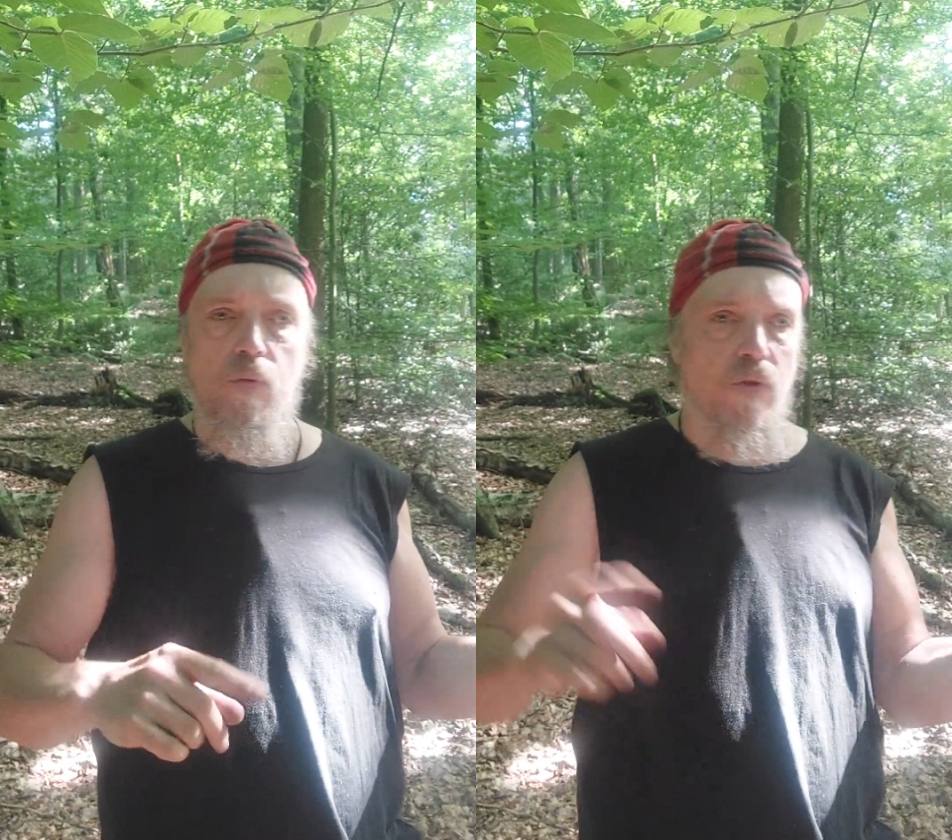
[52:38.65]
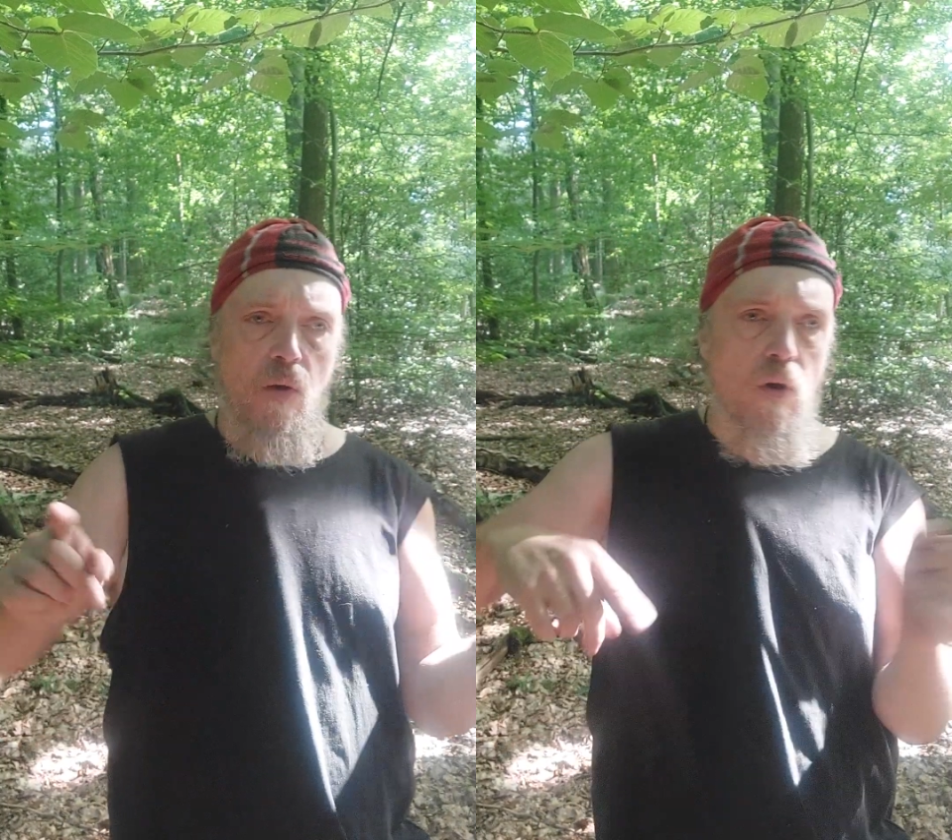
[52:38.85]

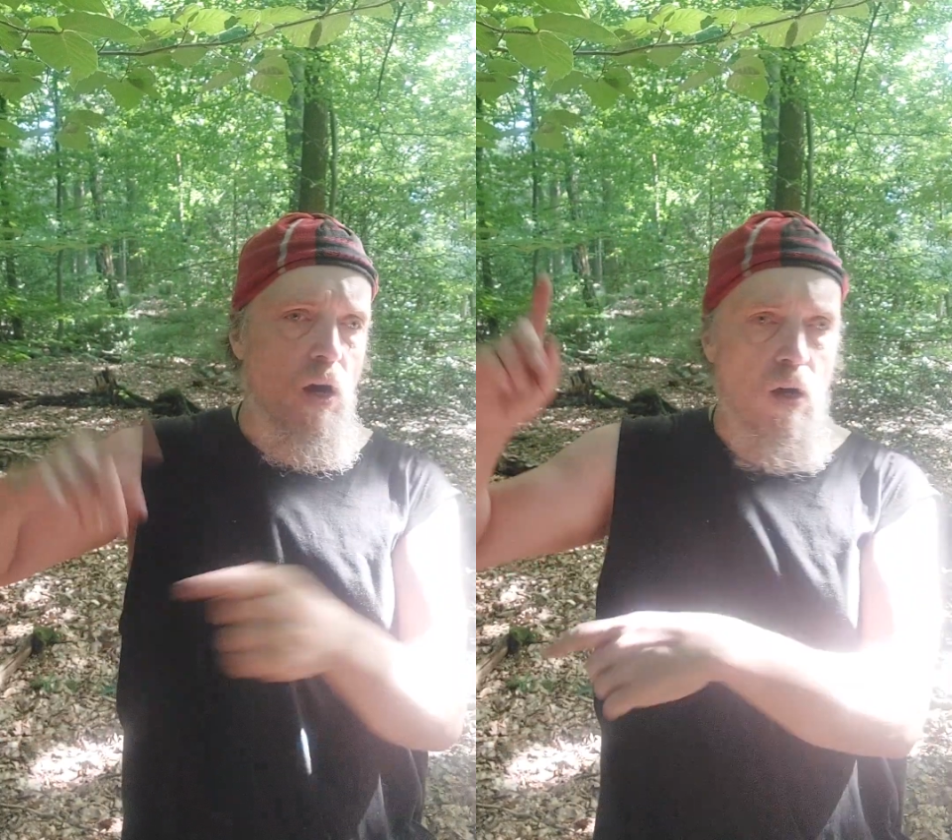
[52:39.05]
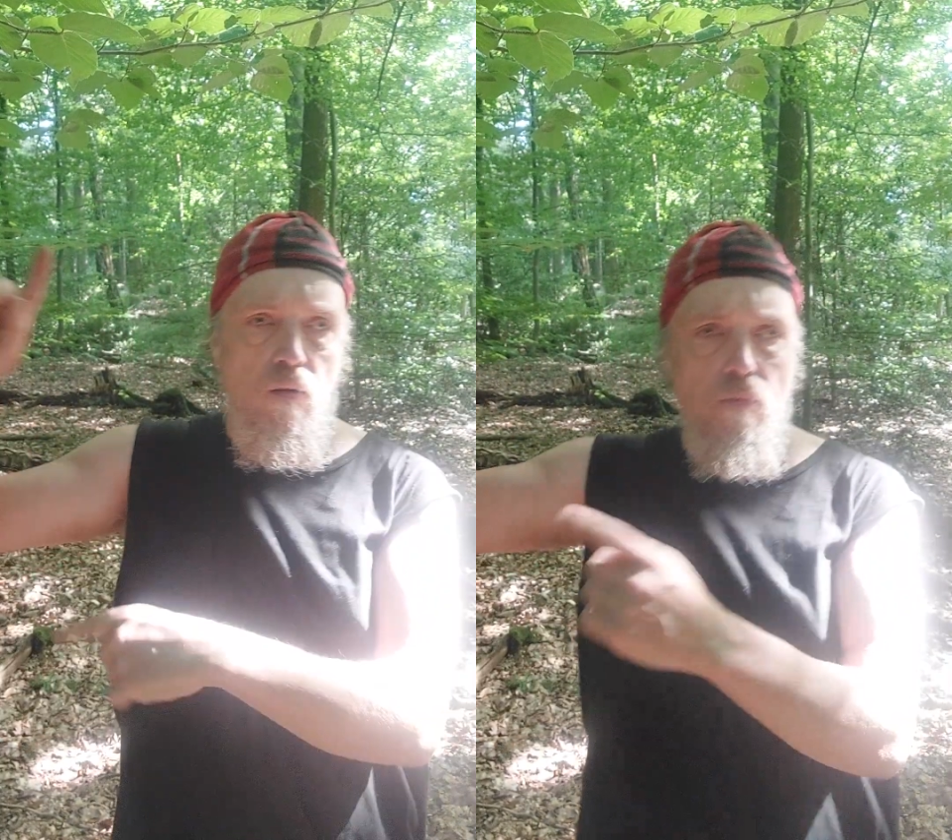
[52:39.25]
there
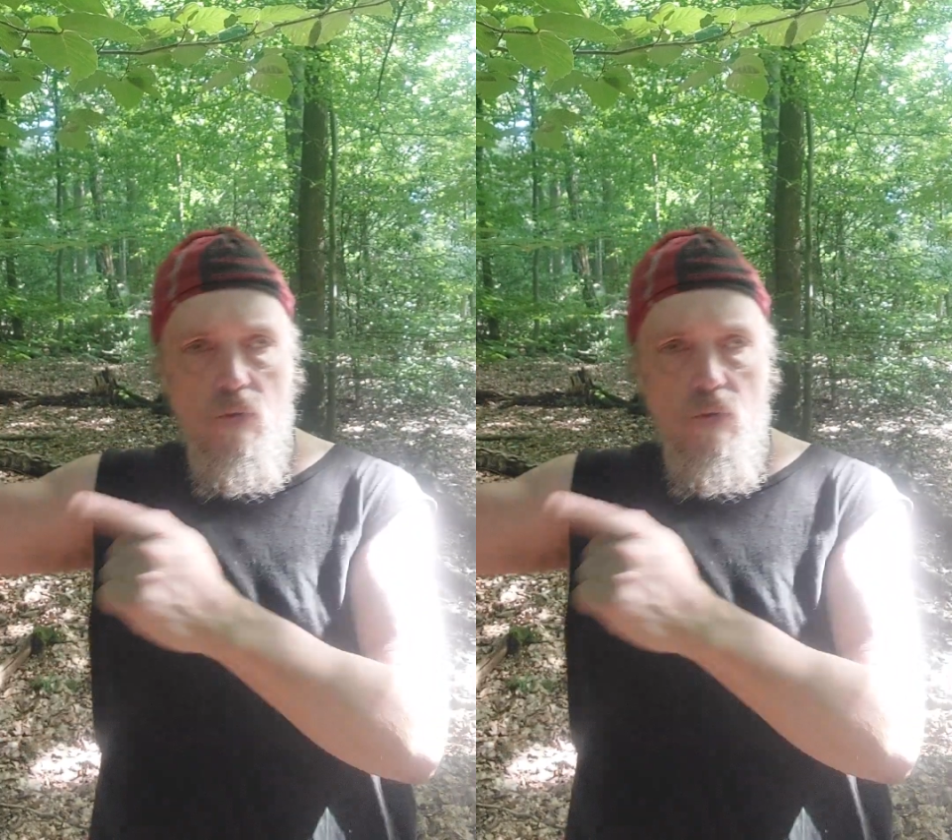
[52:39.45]
are